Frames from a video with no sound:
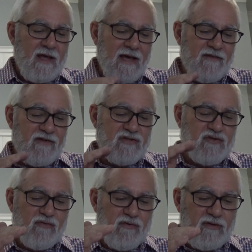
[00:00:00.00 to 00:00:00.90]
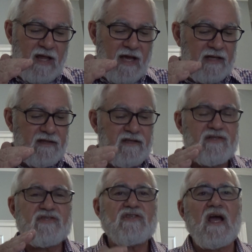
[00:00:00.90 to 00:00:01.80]
and the true light
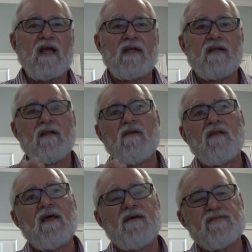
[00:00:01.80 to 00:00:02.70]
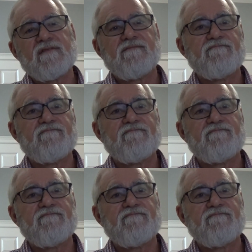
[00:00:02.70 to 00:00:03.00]
is shining in our lives.